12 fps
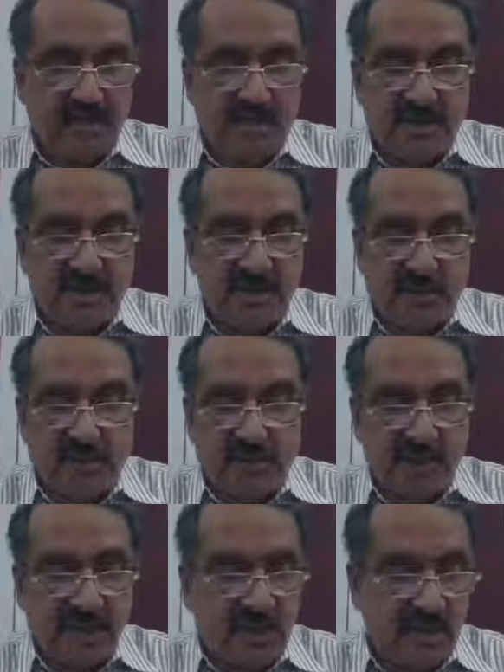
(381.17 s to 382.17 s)
information
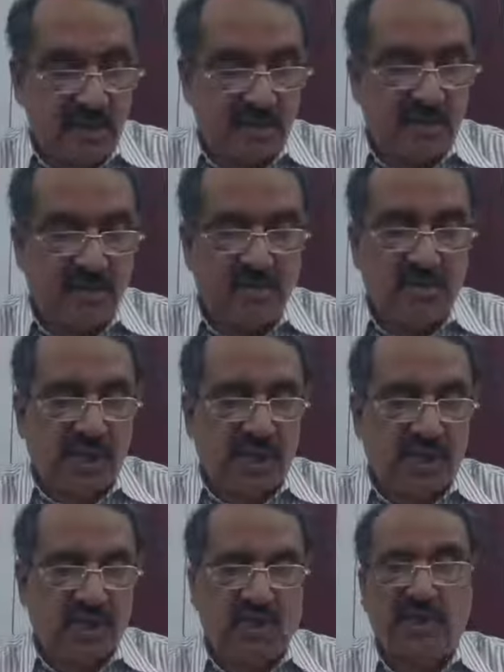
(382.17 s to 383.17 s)
required by the auditors
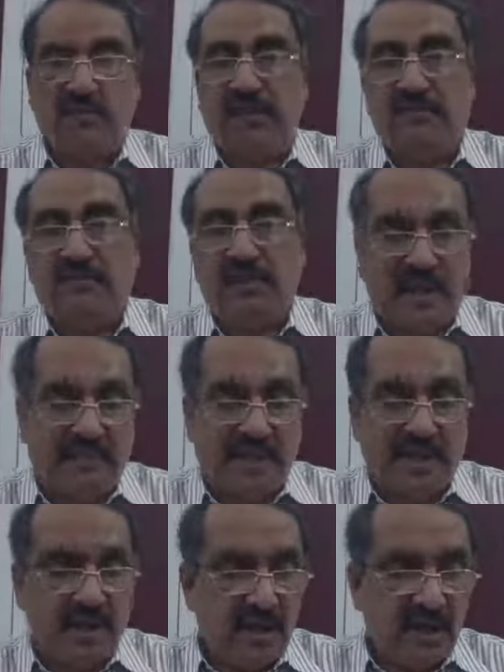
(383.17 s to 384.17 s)
through electronic medium
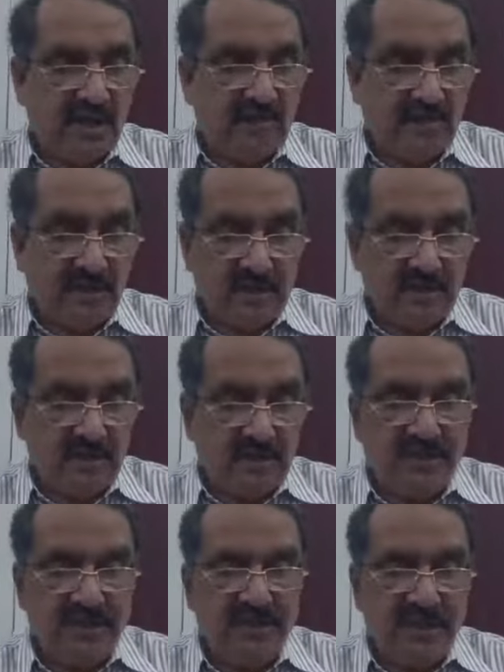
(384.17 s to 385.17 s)
wherever
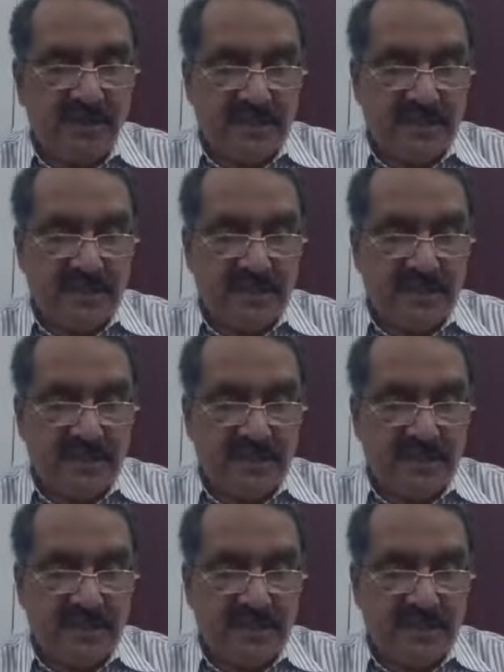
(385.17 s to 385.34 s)
feasible.